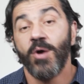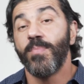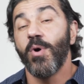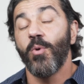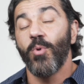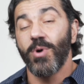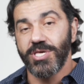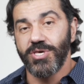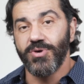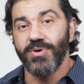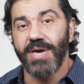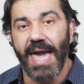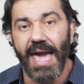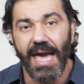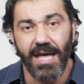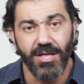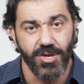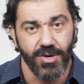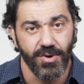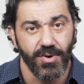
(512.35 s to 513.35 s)
But what you
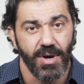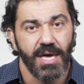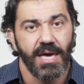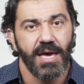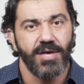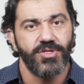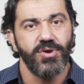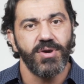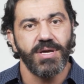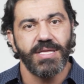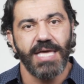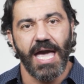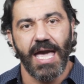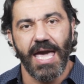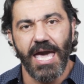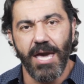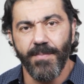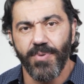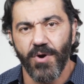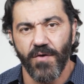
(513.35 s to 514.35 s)
can do is you can
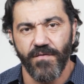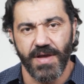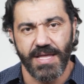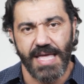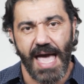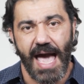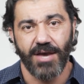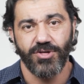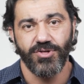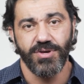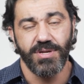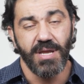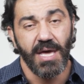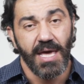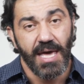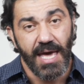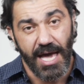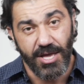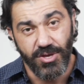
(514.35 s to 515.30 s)
take imperfect action